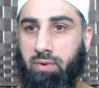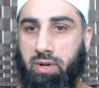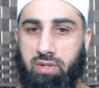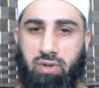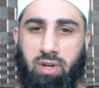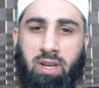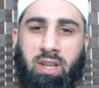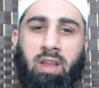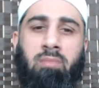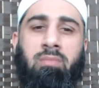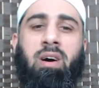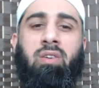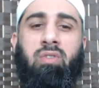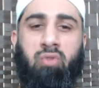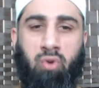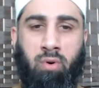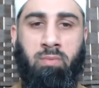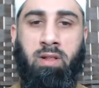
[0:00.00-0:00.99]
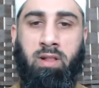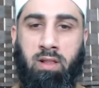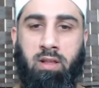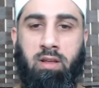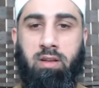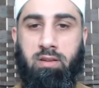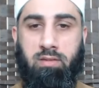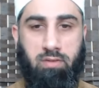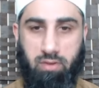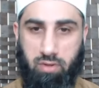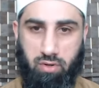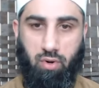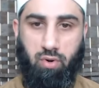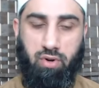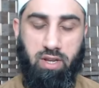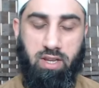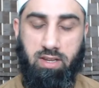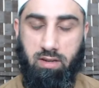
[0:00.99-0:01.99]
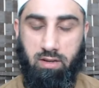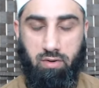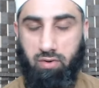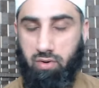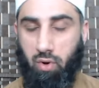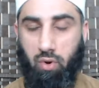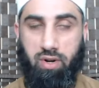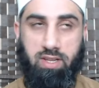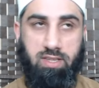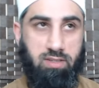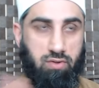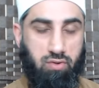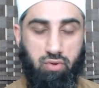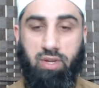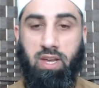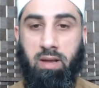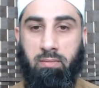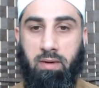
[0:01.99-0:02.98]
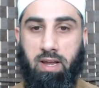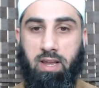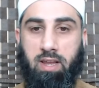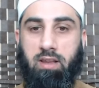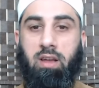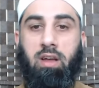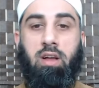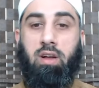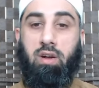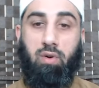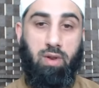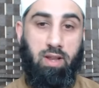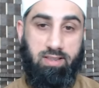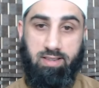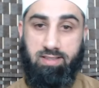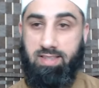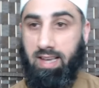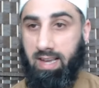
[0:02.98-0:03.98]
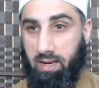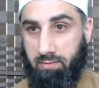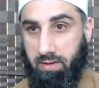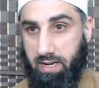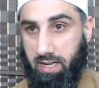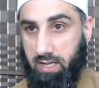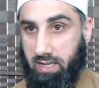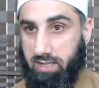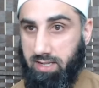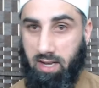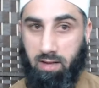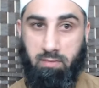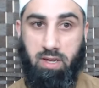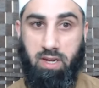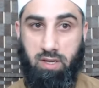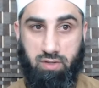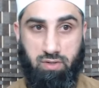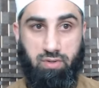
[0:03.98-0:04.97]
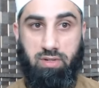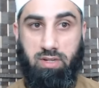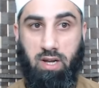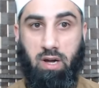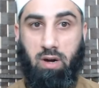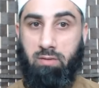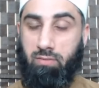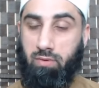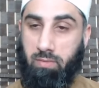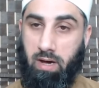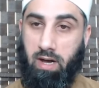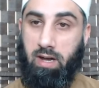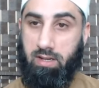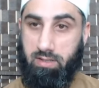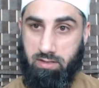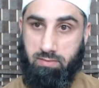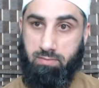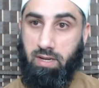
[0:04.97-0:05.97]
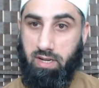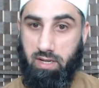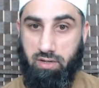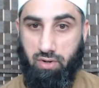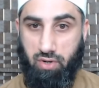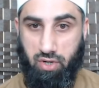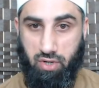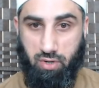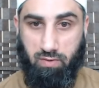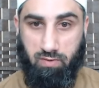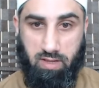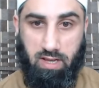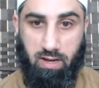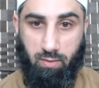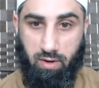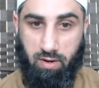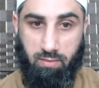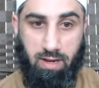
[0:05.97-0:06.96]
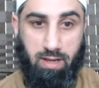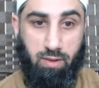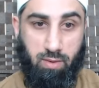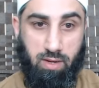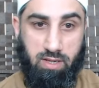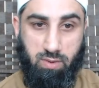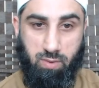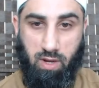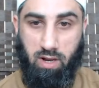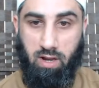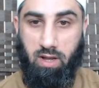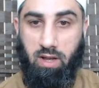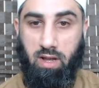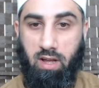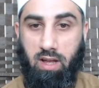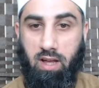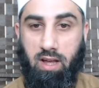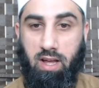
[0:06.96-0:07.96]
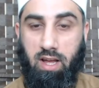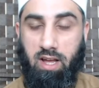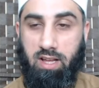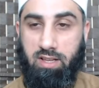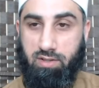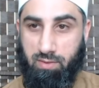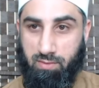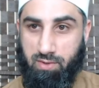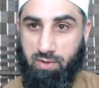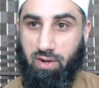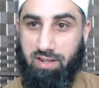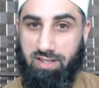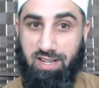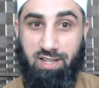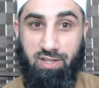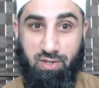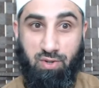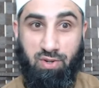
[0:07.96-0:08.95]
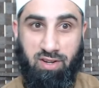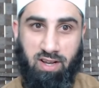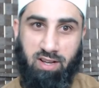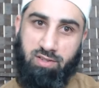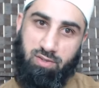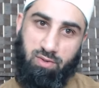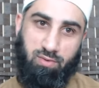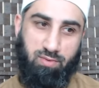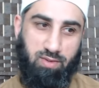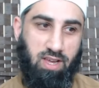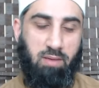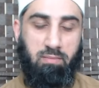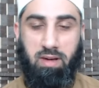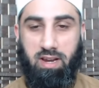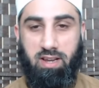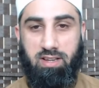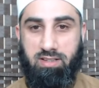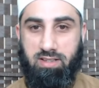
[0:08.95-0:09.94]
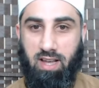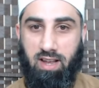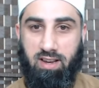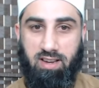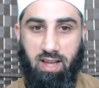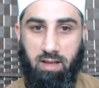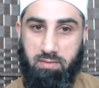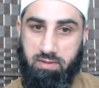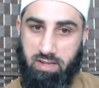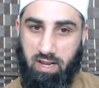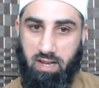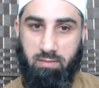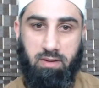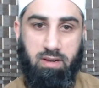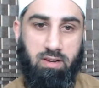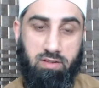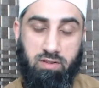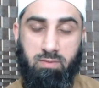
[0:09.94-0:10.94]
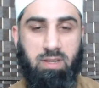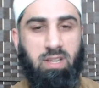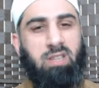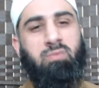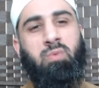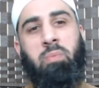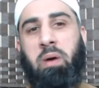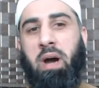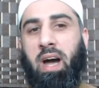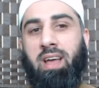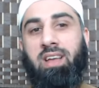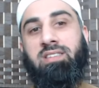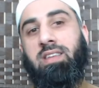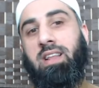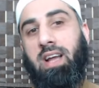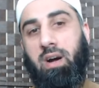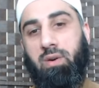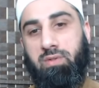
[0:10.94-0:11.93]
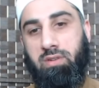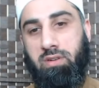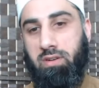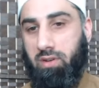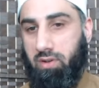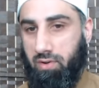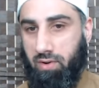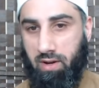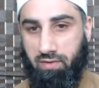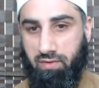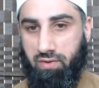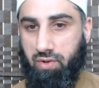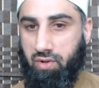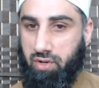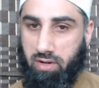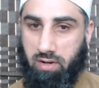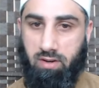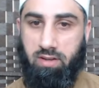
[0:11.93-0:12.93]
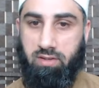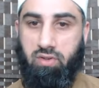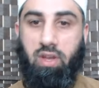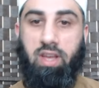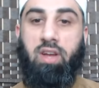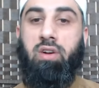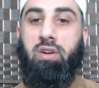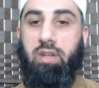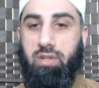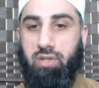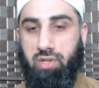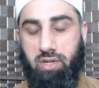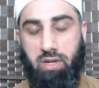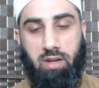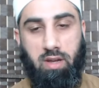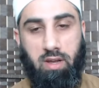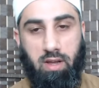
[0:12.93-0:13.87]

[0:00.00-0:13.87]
But he's talking here about normal, no, re- no reason to get married. Well, let's say second marriage. Is second marriage sunnah or mubah? There's a big discussion over that one, by the way, as well. Uh, some scholars said it's sunnah, so get married second time is recommended. Some said it's mubah, it's allowed don't have to, you shouldn't. It's not encouraged.